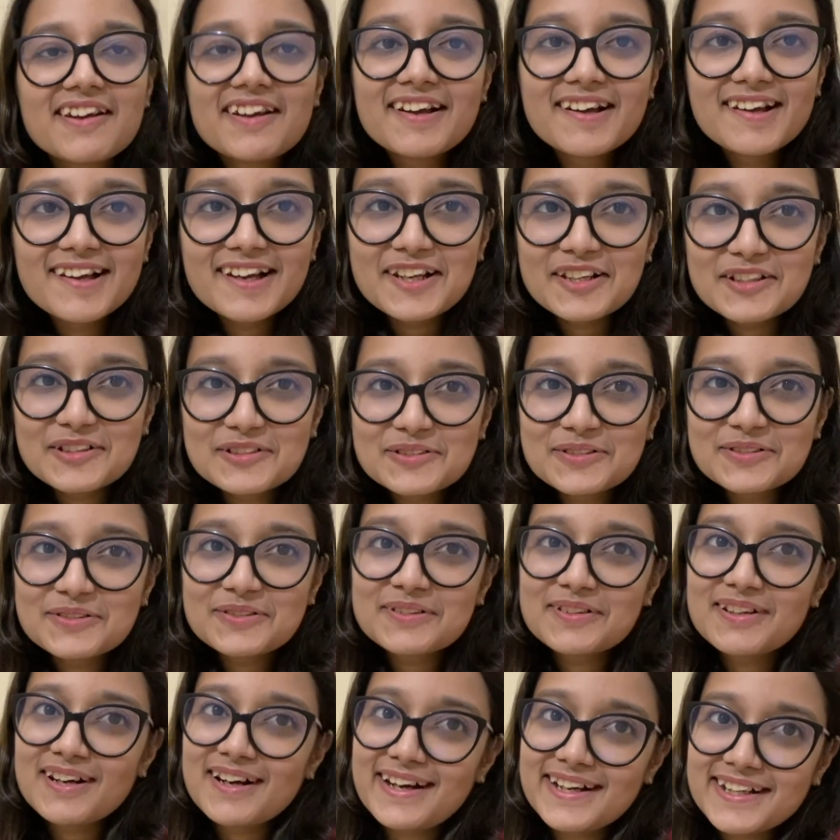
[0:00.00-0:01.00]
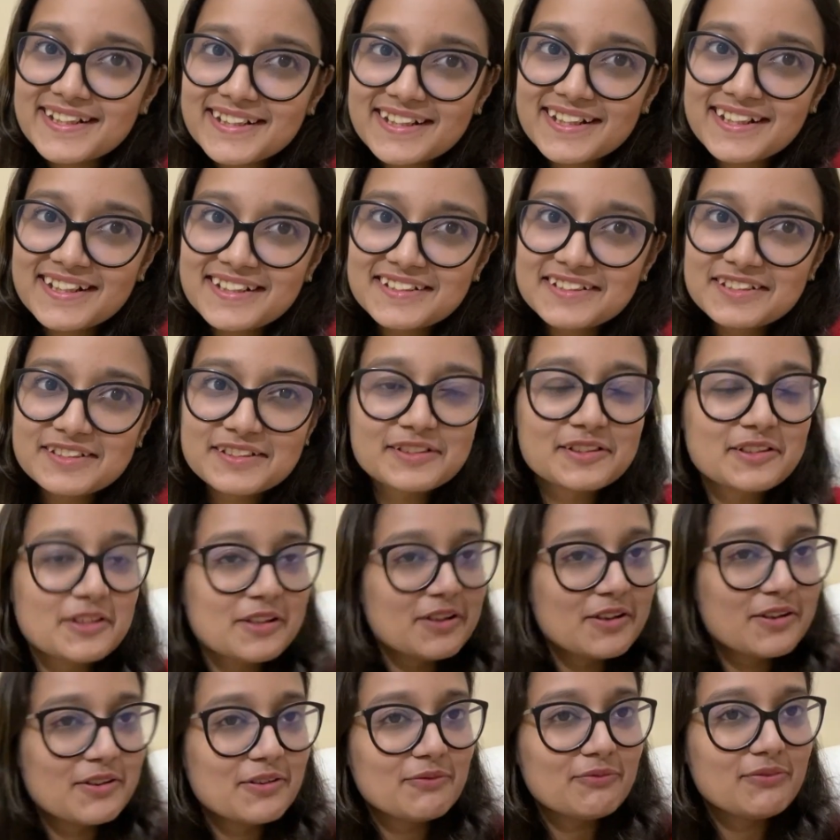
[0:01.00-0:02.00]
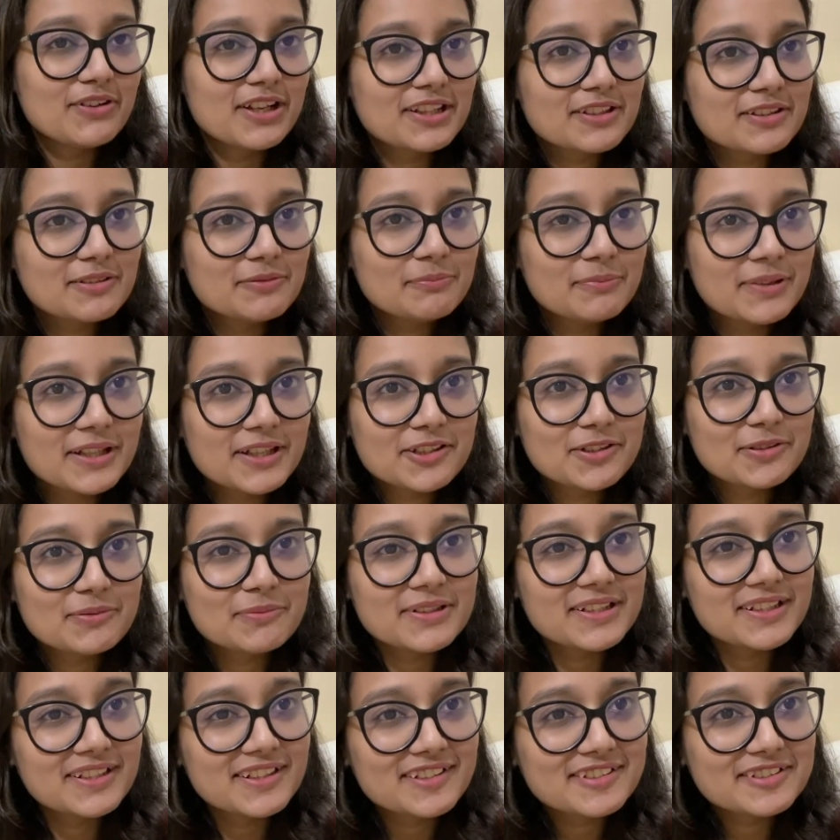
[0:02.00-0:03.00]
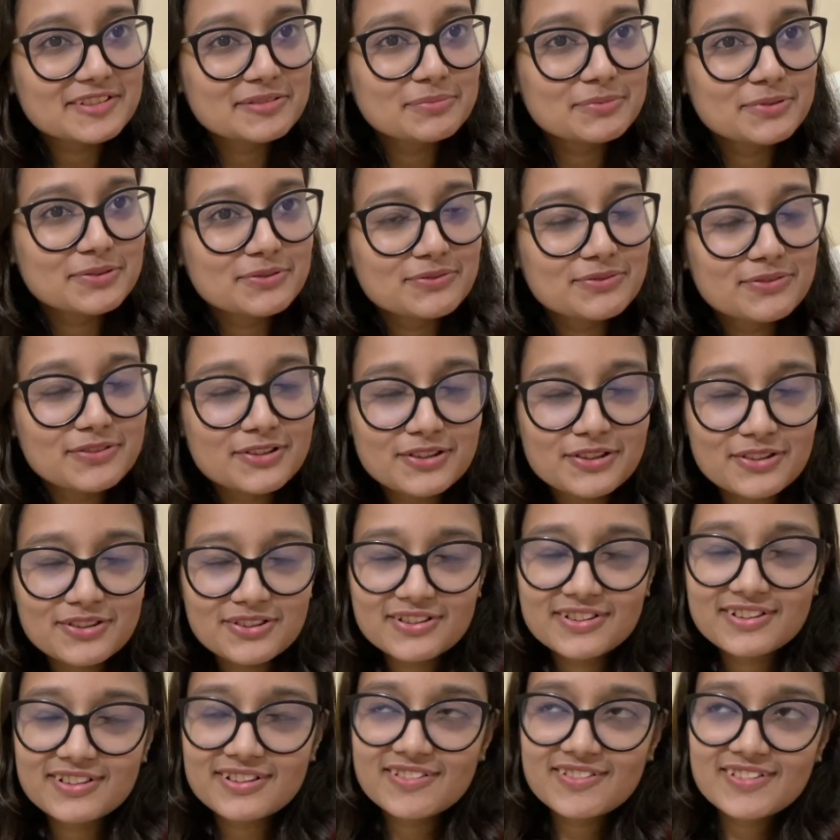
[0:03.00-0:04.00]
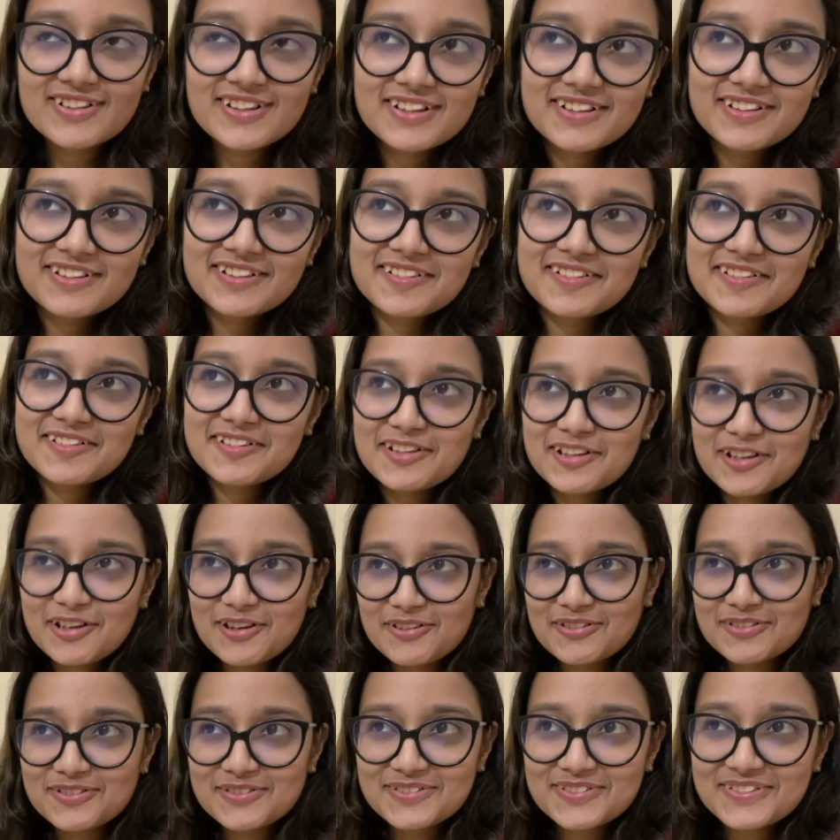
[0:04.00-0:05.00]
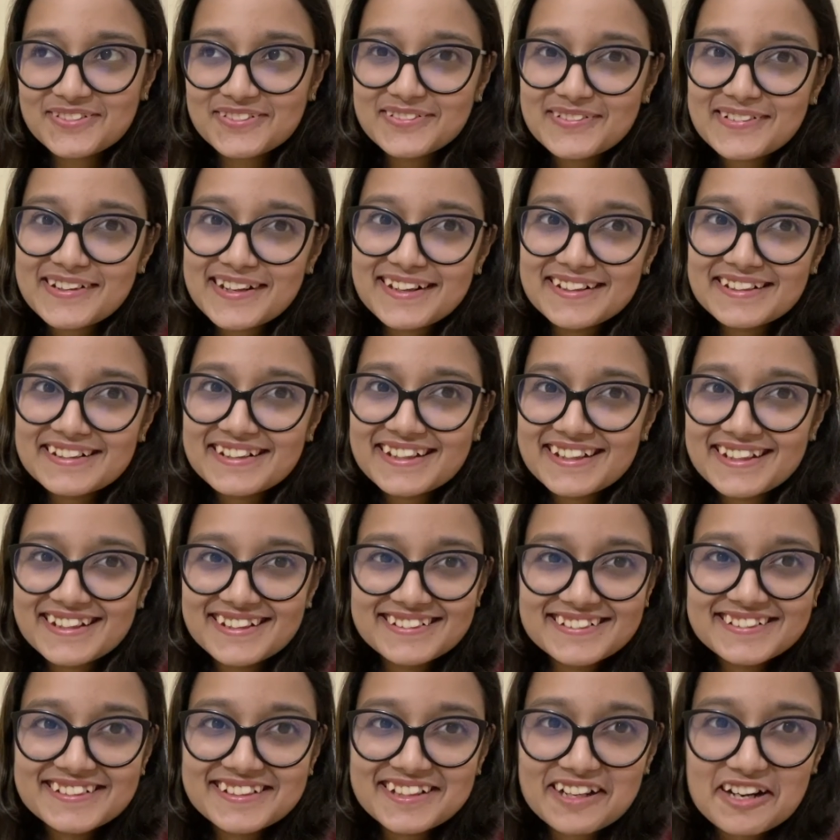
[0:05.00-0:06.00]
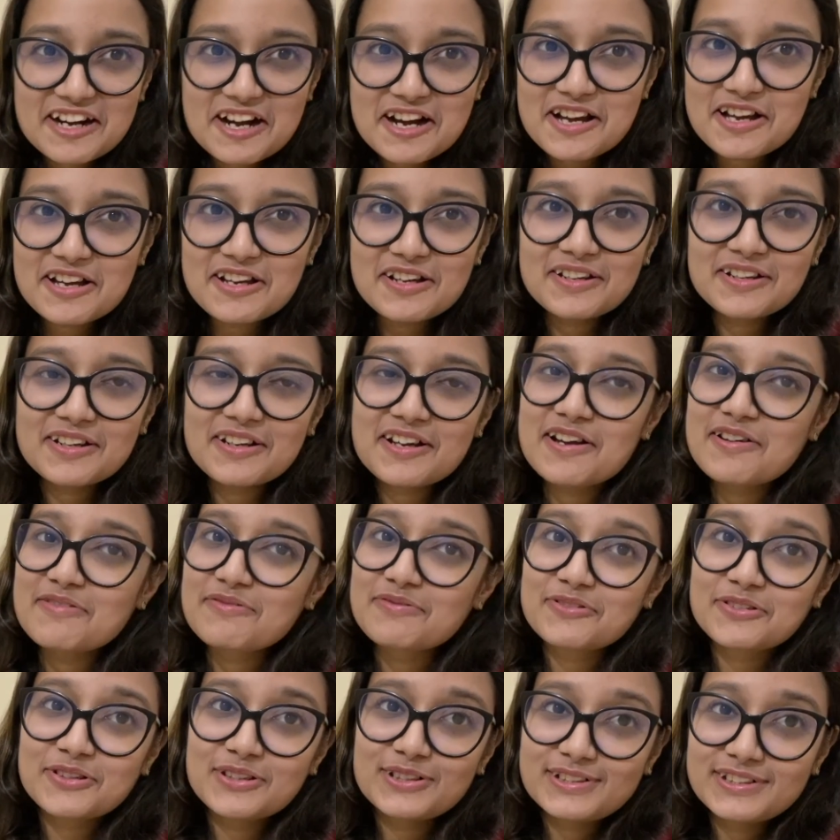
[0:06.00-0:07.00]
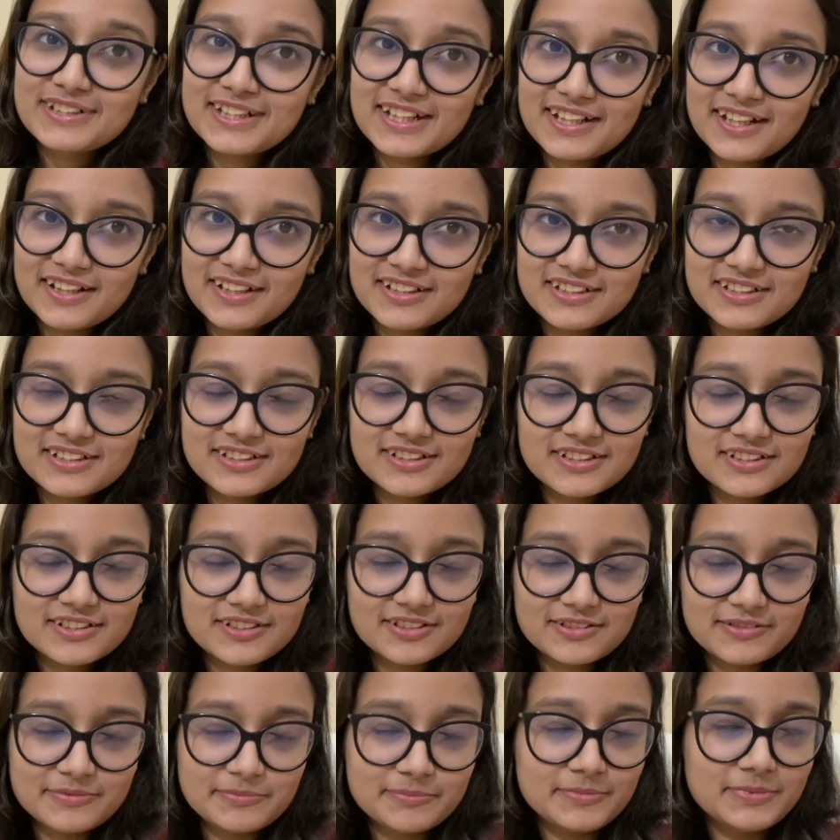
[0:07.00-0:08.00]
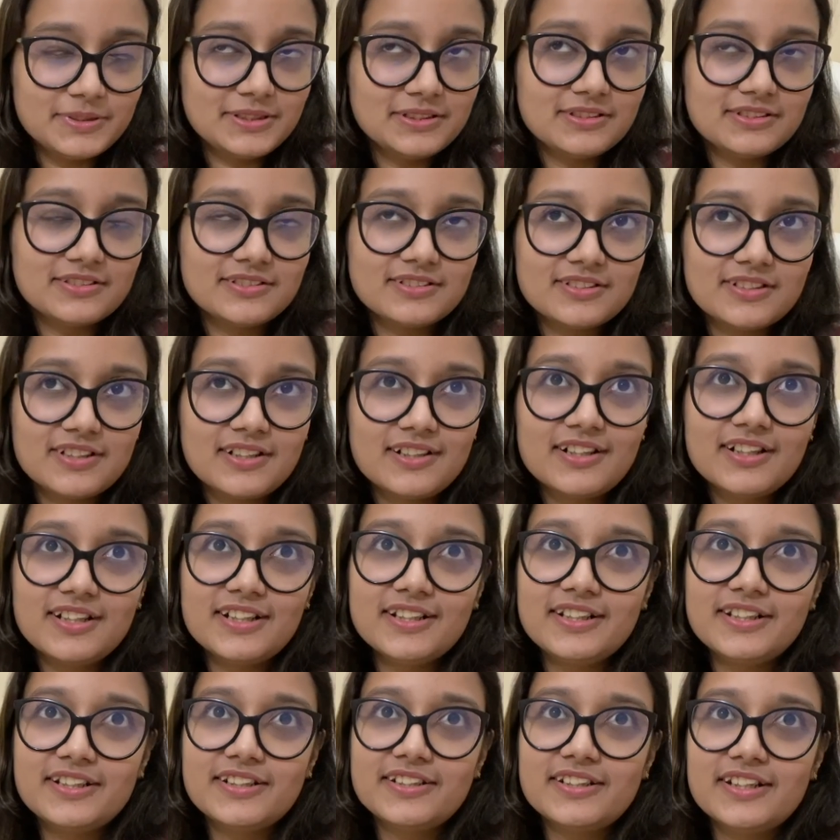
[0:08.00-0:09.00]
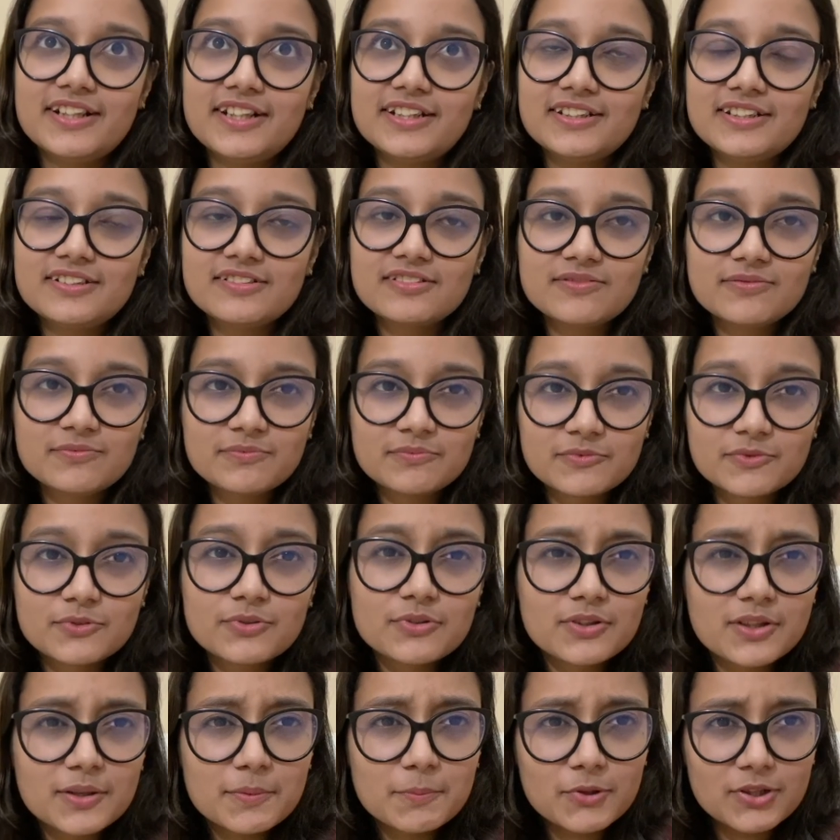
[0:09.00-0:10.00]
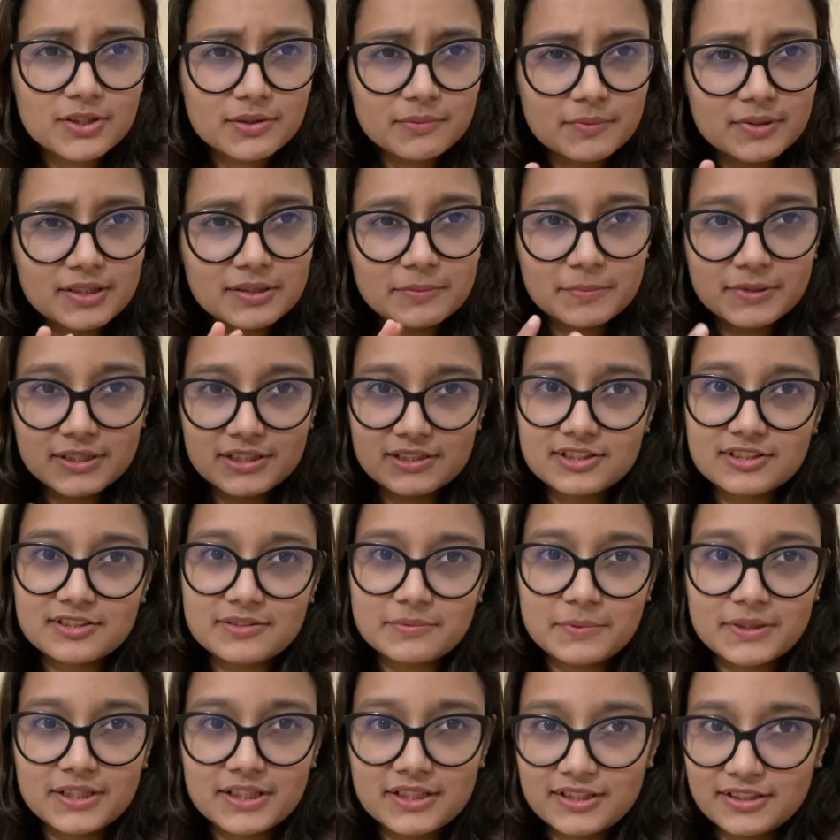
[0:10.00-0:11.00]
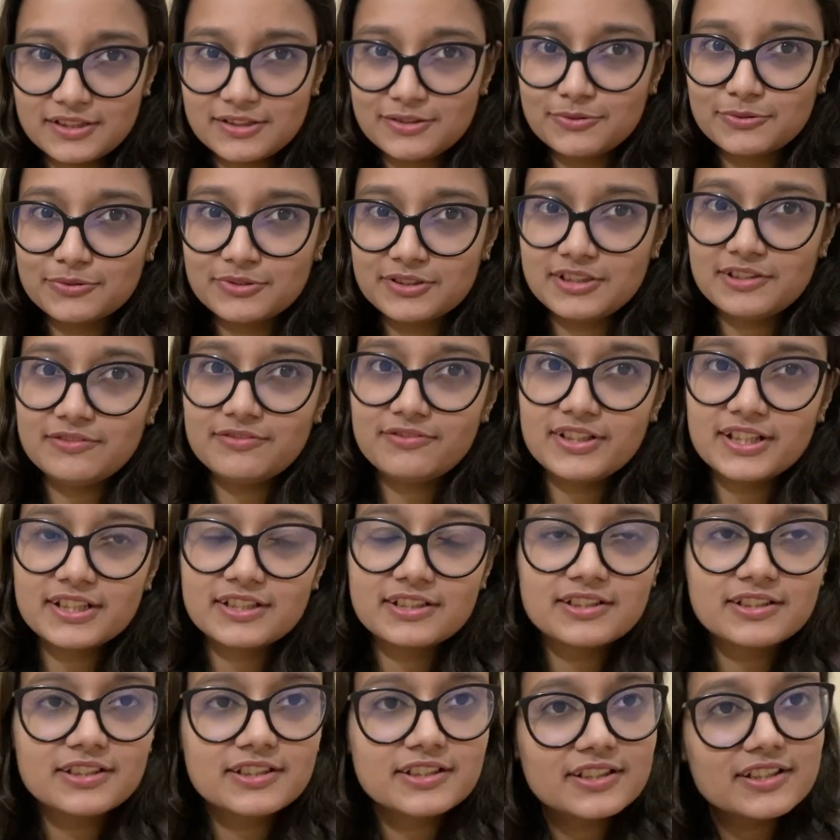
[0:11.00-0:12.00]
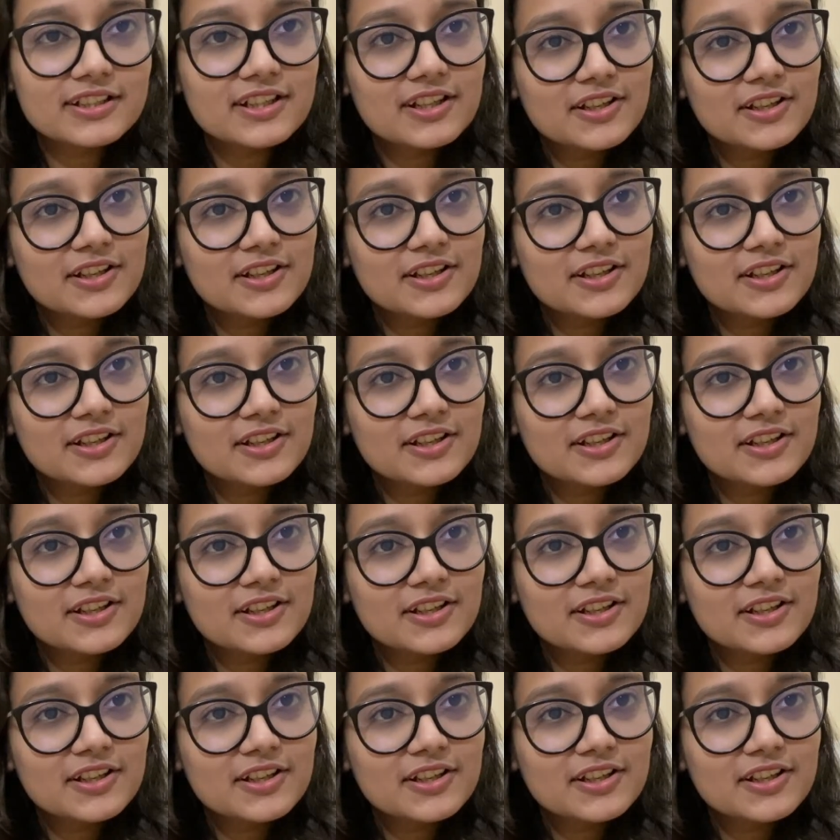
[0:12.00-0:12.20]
Hello, hi guys, welcome back to my next book vlog. Now again I have not read anything since I read thode bahut maine pages padhe hain Rosie effect ke,